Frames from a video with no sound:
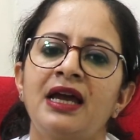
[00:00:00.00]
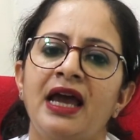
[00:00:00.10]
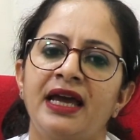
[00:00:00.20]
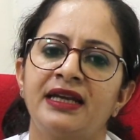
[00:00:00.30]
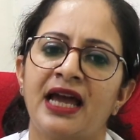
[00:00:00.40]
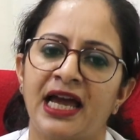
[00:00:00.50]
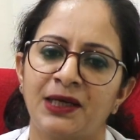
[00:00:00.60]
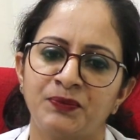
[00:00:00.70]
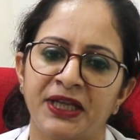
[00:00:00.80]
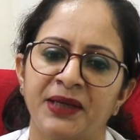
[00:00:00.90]
and help
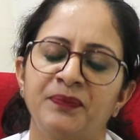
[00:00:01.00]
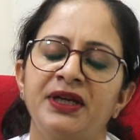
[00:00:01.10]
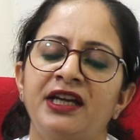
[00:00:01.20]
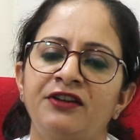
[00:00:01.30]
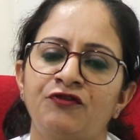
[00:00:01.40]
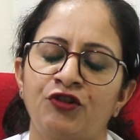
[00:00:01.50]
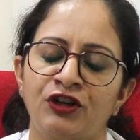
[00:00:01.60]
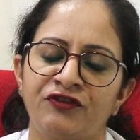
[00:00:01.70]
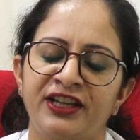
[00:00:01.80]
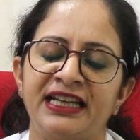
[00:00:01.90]
them in
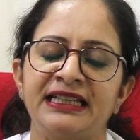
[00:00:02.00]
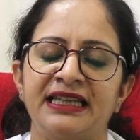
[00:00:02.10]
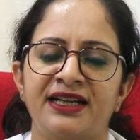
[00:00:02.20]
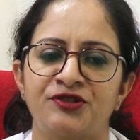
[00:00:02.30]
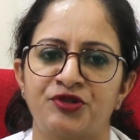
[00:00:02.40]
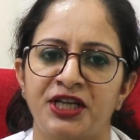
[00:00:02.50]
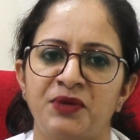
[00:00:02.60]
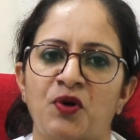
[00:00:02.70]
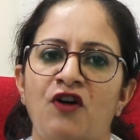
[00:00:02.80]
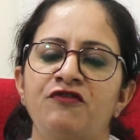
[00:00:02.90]
fulfilling their dream
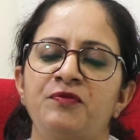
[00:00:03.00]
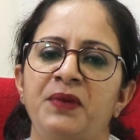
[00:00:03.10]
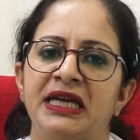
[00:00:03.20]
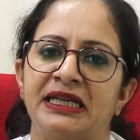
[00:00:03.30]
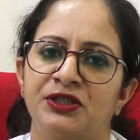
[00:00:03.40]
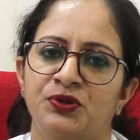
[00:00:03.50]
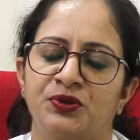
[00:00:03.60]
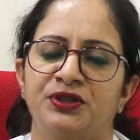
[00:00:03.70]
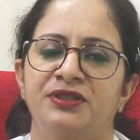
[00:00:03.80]
of parenthood.